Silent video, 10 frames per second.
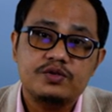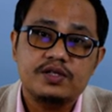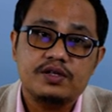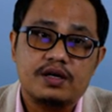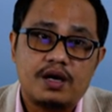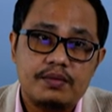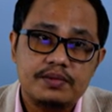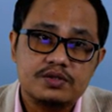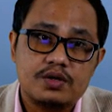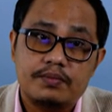to the
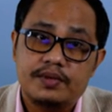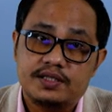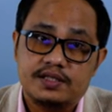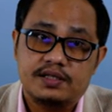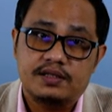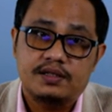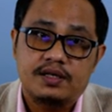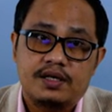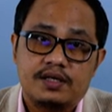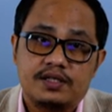economics of natural
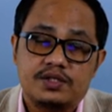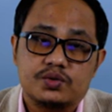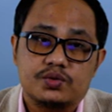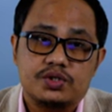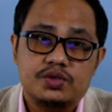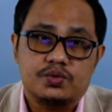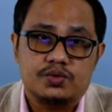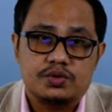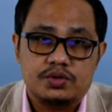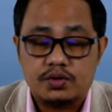resource use.